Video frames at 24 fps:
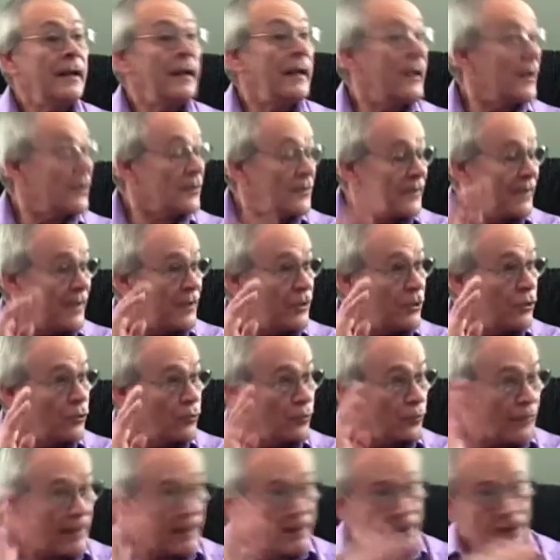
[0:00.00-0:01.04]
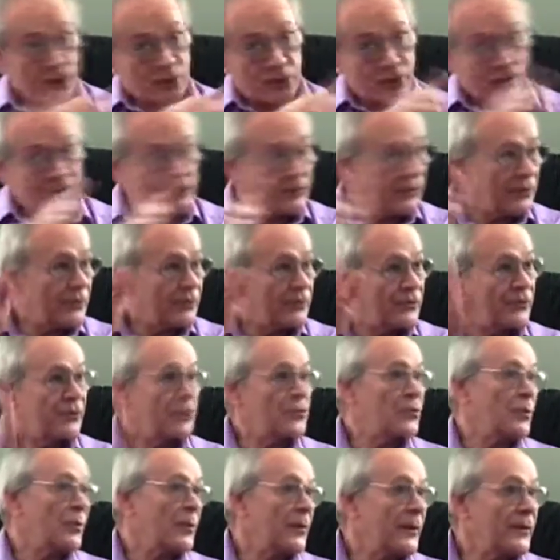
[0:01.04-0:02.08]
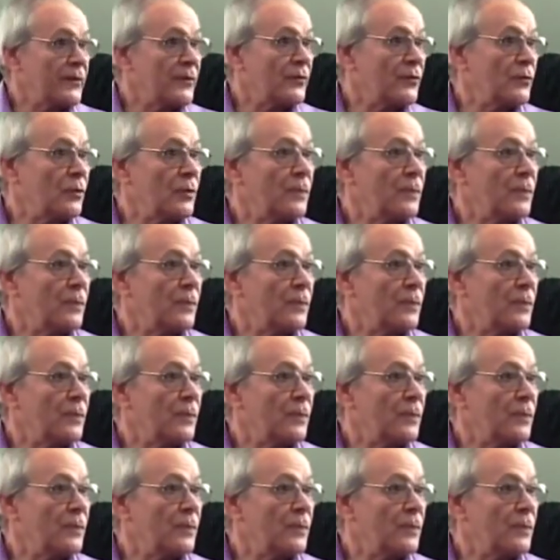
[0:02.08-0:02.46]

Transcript: it'll take you right across the Scituate Reservoir.